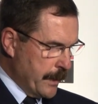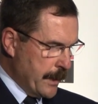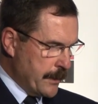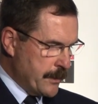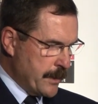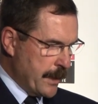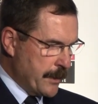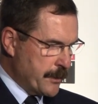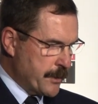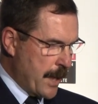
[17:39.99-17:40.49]

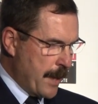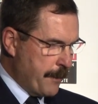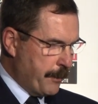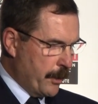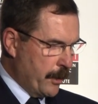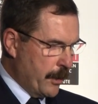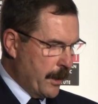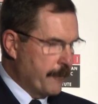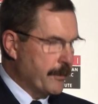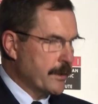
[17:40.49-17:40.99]
is an
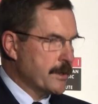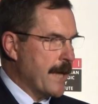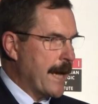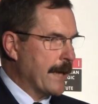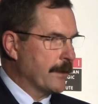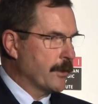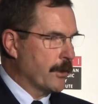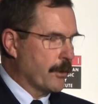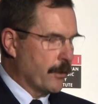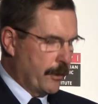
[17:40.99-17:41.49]
example of a
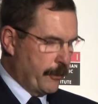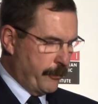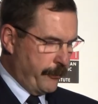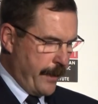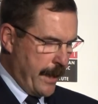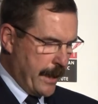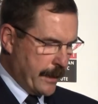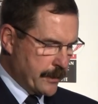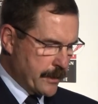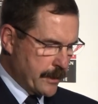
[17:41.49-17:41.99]
tactical
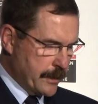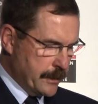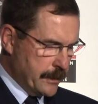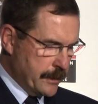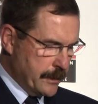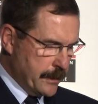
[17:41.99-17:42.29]
effect,